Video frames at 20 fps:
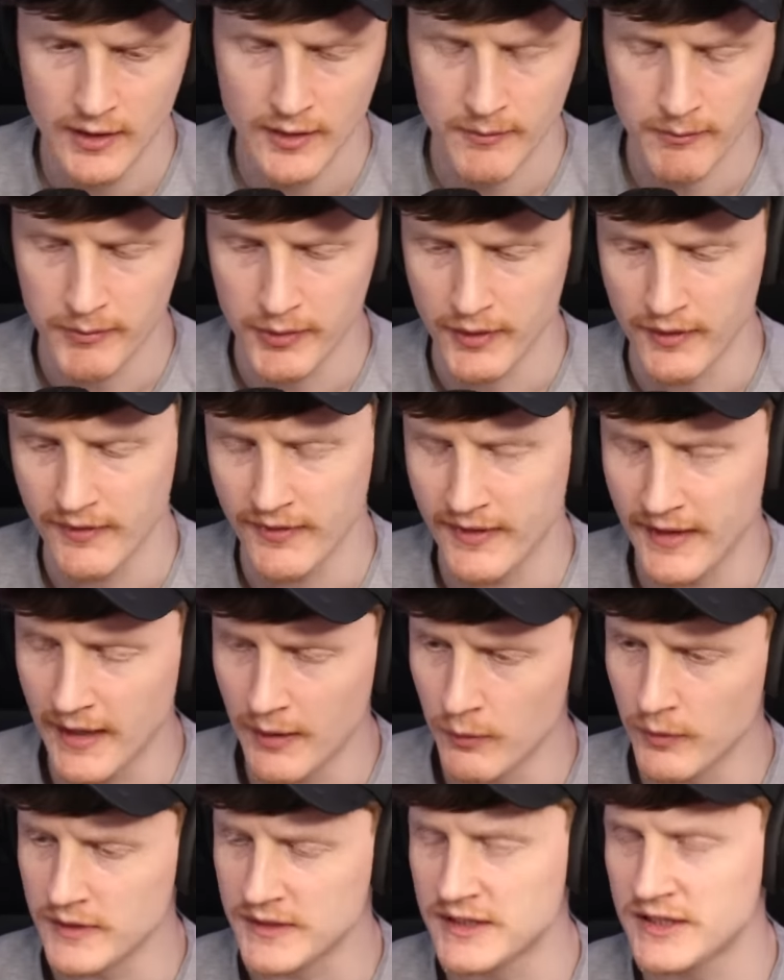But there
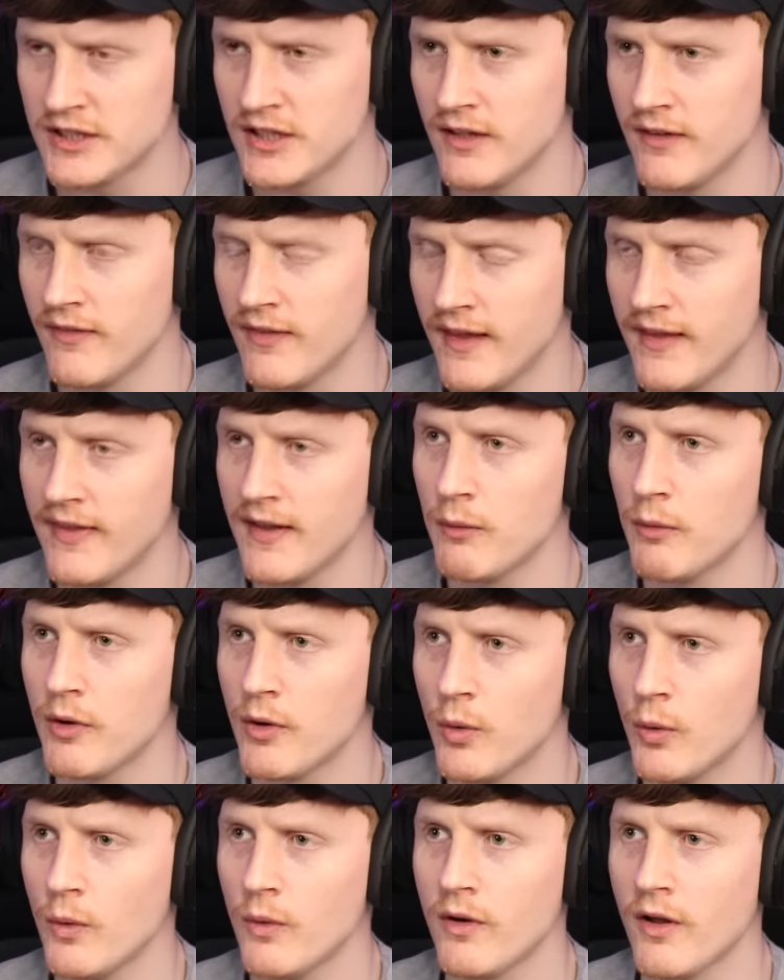was, they were
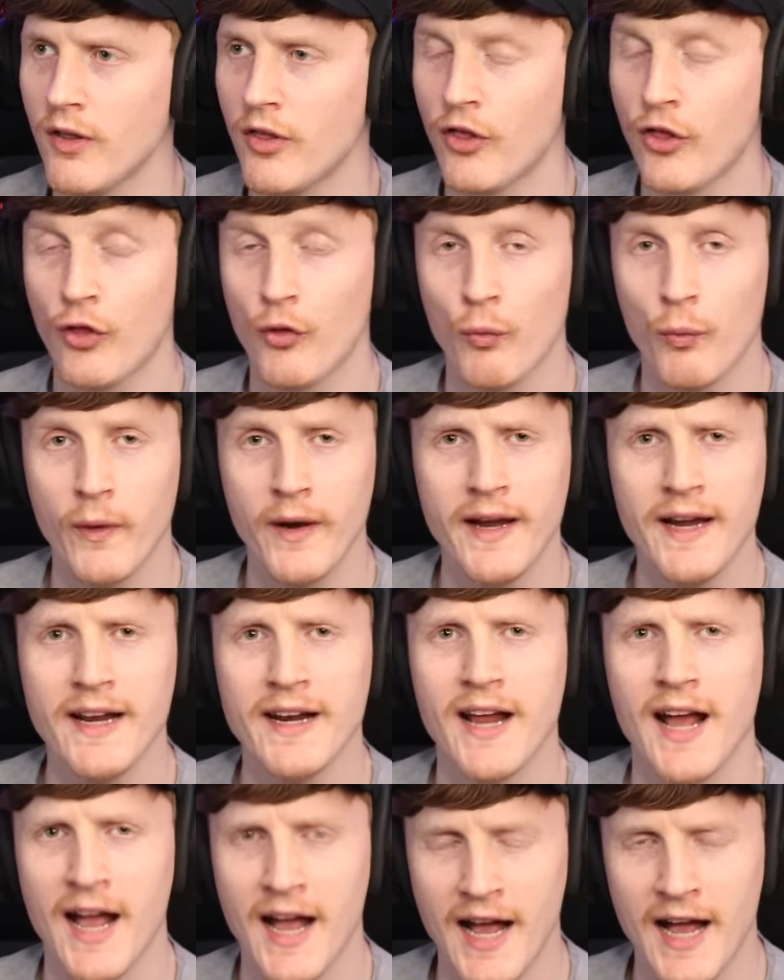called three
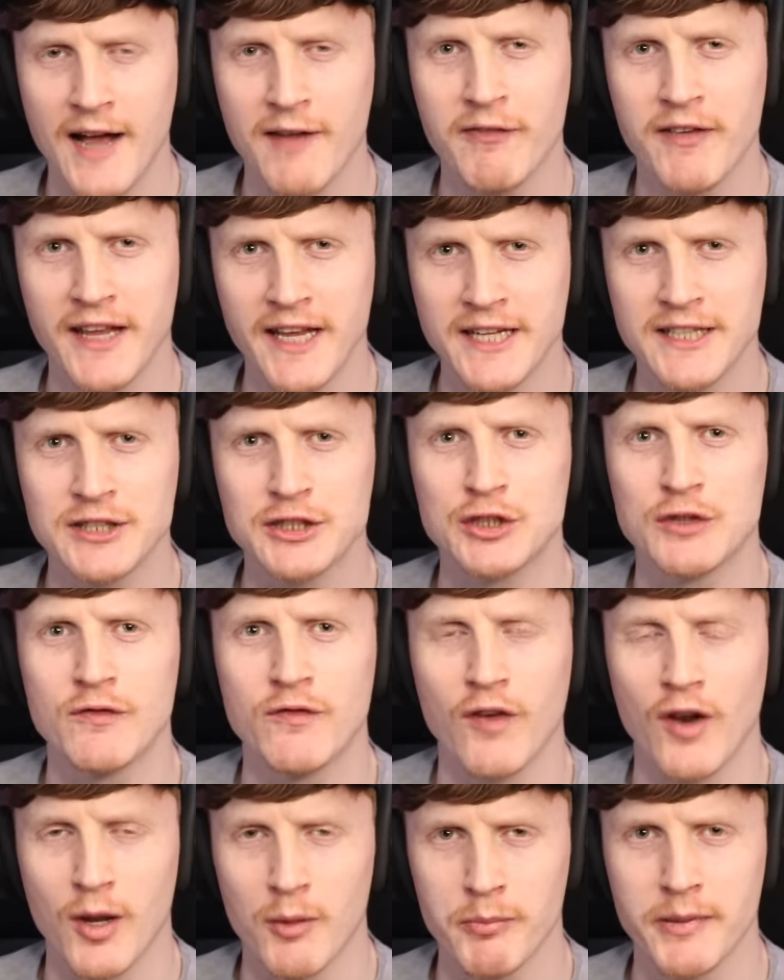and a half inch
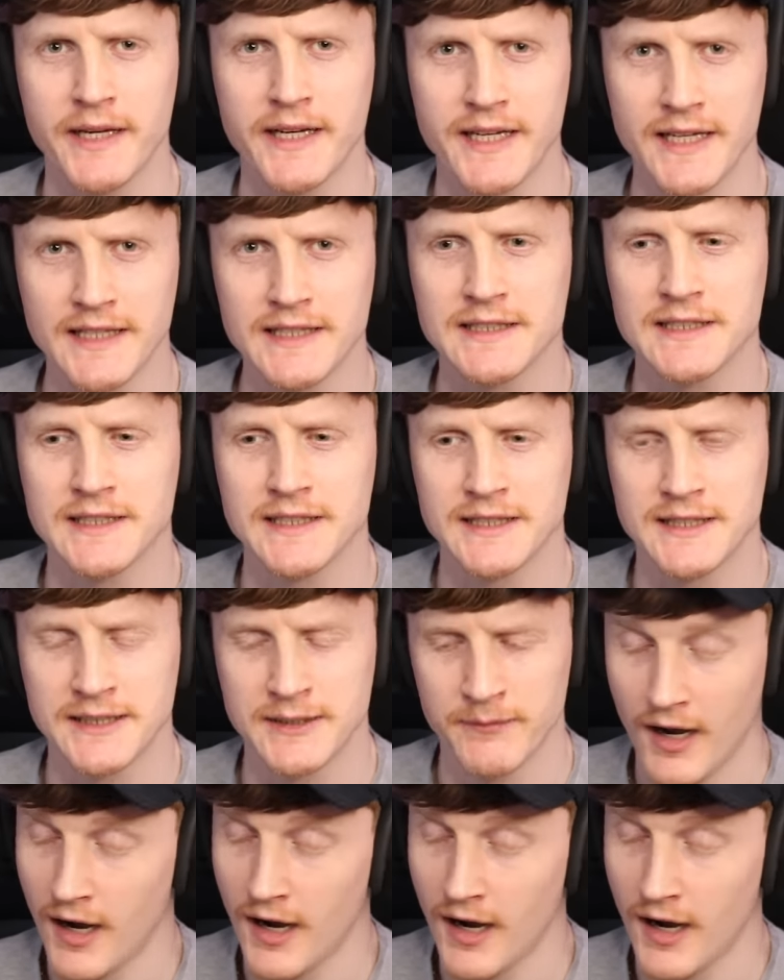floppy disks.